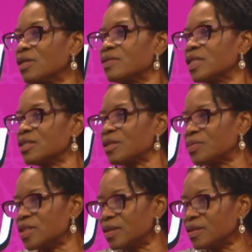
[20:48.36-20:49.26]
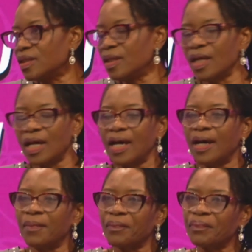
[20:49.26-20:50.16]
accept it.
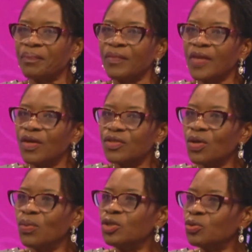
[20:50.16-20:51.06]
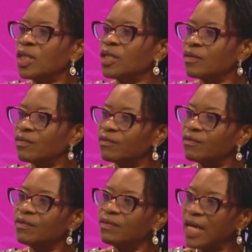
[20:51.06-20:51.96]
So we do a lot of
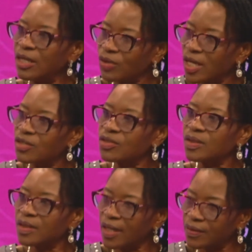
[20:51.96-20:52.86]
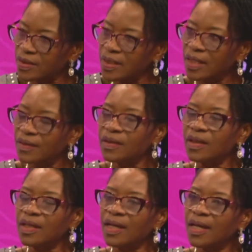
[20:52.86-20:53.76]
education and counseling,
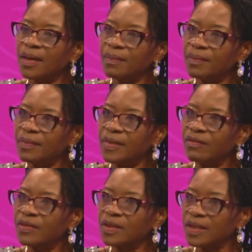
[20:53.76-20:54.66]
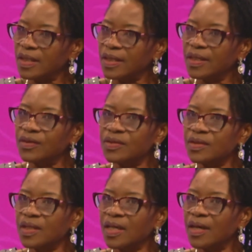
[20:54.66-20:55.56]
even at the clinics,
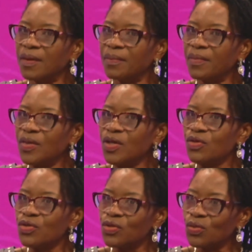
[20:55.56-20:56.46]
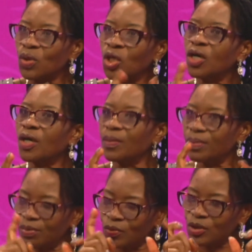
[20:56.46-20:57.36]
to curb
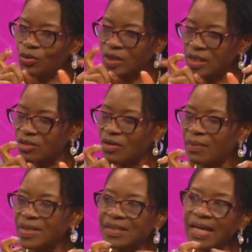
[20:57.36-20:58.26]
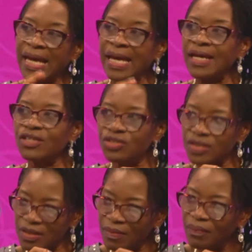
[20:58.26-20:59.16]
what we describe as ageism.